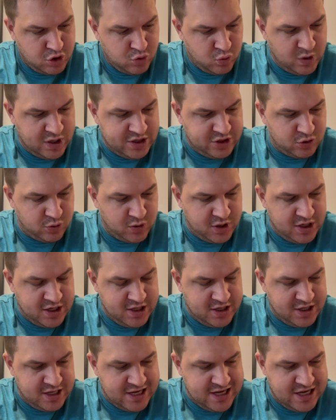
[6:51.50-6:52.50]
Week
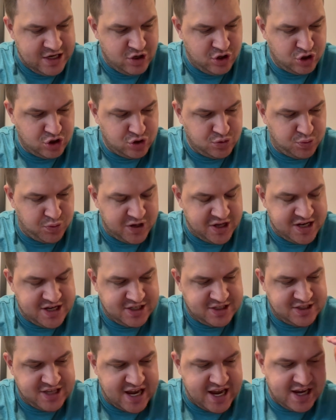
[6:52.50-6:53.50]
three, the Eagles play
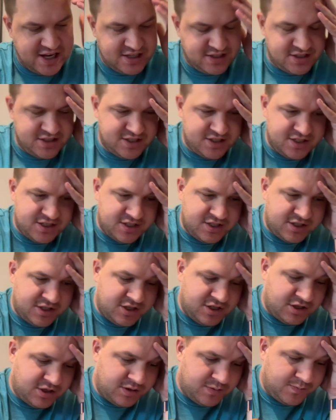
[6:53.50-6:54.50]
the
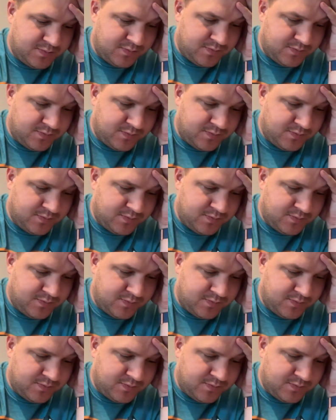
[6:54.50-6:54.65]
Saints.